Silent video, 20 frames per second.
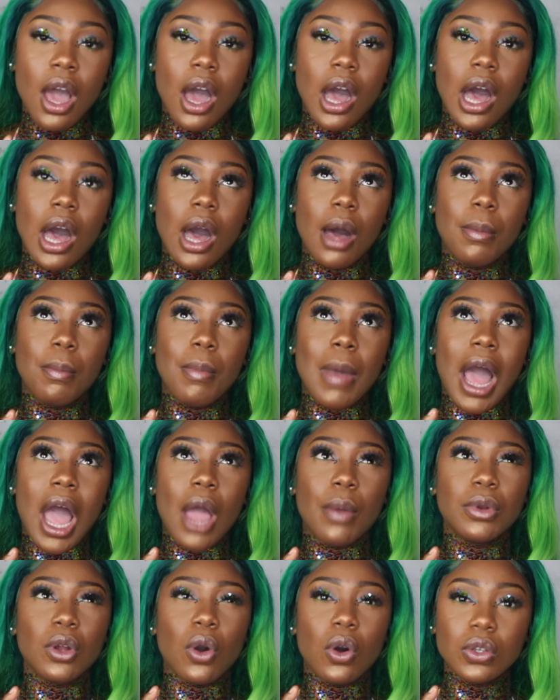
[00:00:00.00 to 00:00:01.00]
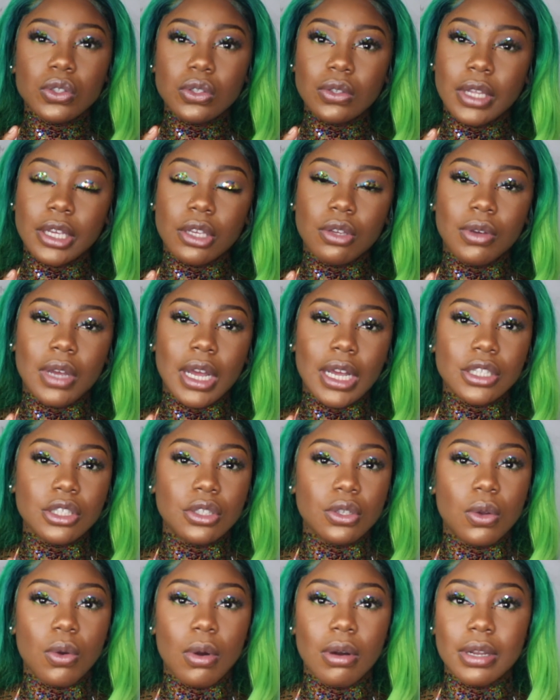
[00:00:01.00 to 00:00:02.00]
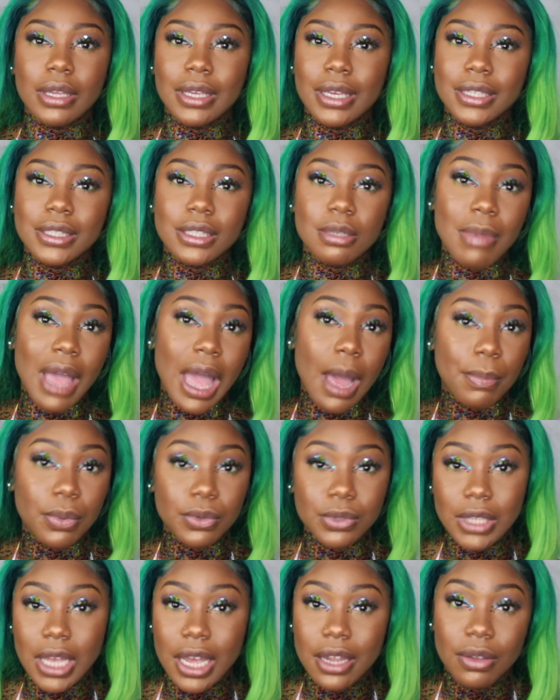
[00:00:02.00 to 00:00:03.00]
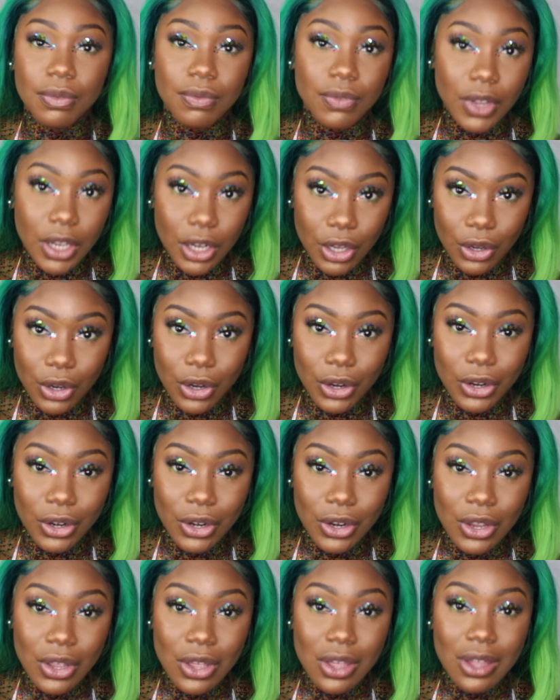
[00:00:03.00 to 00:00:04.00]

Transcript: I would also like you guys to go out and get some apple cider vinegar.